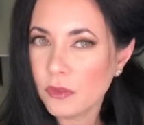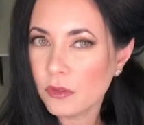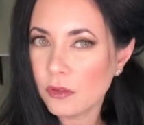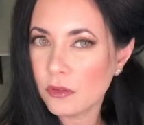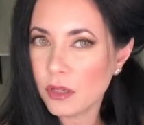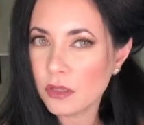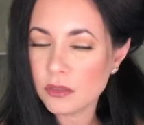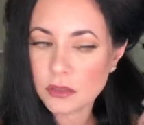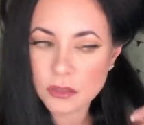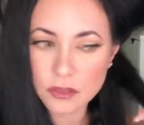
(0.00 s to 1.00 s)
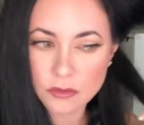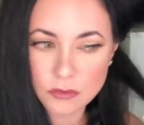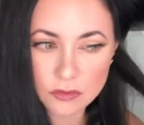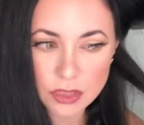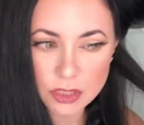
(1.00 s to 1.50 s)
All right, so
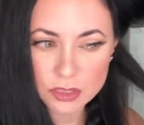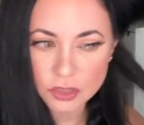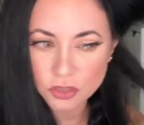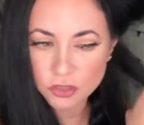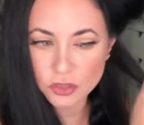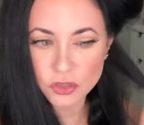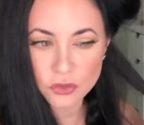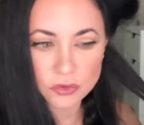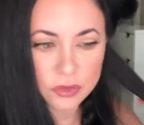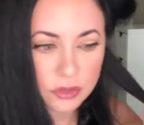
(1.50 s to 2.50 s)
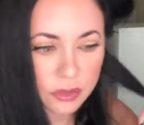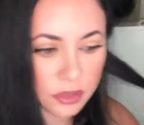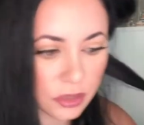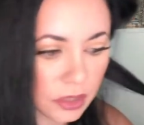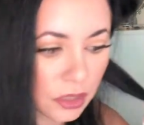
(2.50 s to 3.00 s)
let's just,
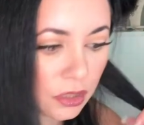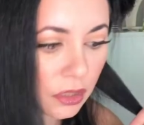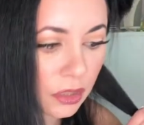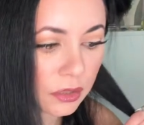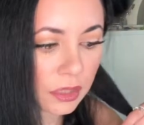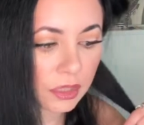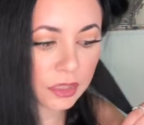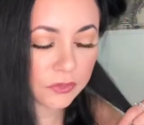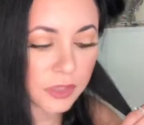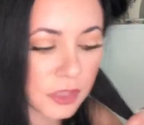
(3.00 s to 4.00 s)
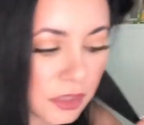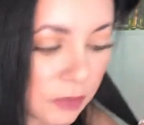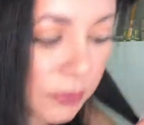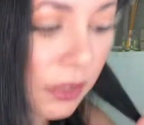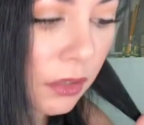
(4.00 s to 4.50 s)
did I leave anything
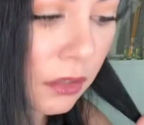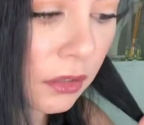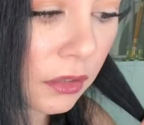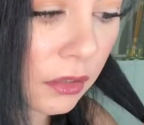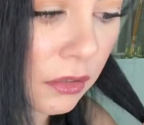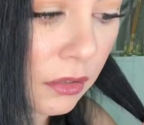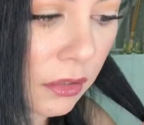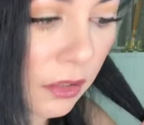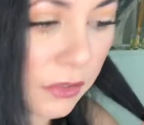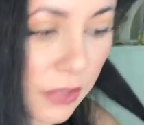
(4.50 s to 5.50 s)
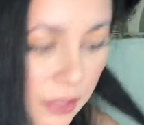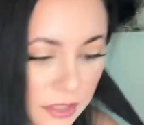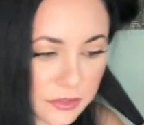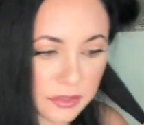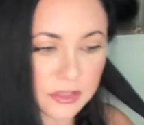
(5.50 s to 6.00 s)
behind? See, I
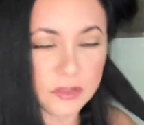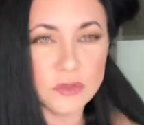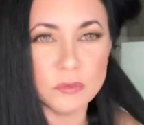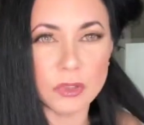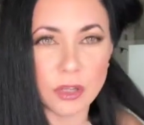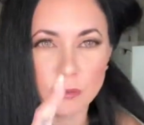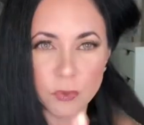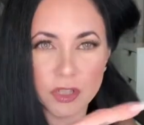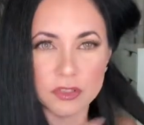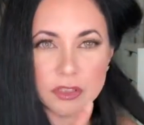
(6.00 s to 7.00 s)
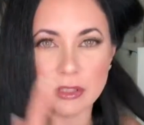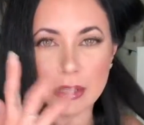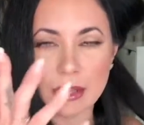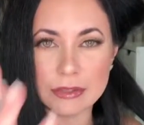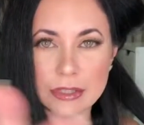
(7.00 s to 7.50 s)
can't see too because
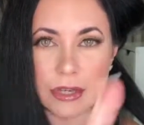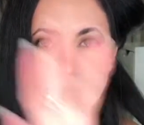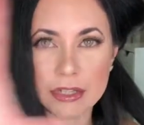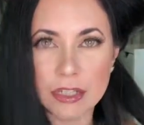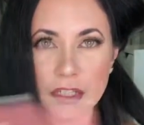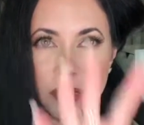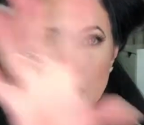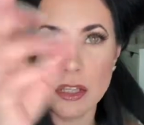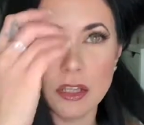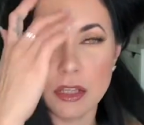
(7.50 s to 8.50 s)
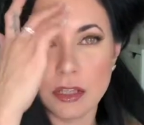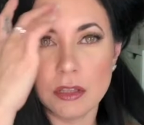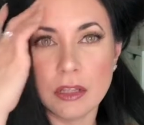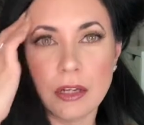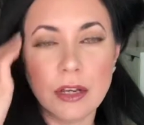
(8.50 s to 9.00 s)
the lighting,
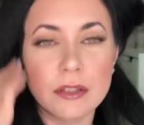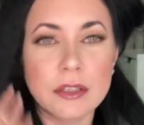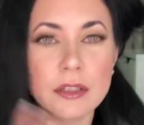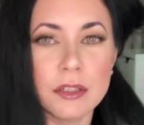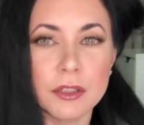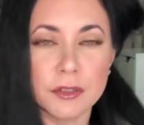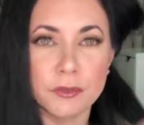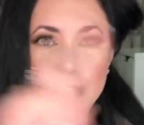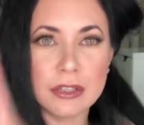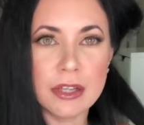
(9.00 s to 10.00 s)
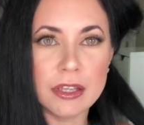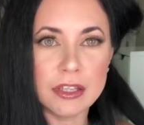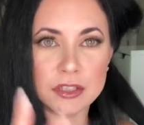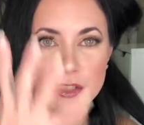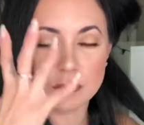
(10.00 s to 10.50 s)
the ring light
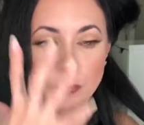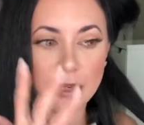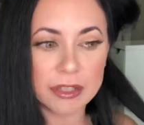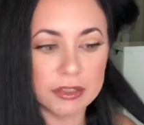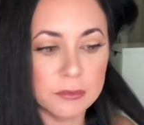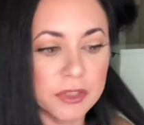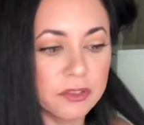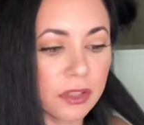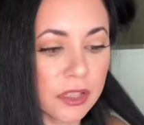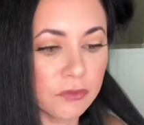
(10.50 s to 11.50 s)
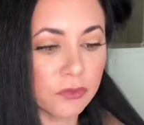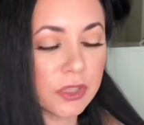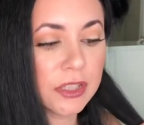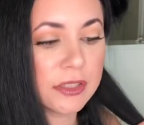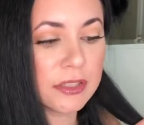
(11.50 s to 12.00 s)
is blinding me, so I can't
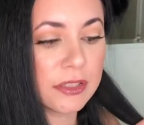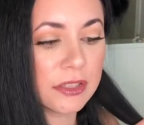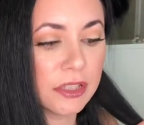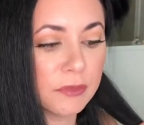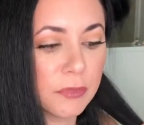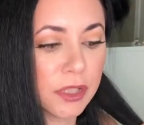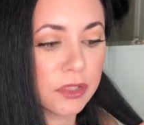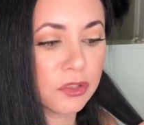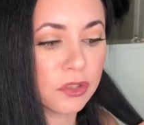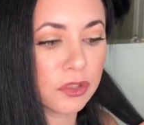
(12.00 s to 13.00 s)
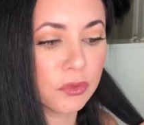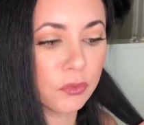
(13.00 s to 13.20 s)
really see much.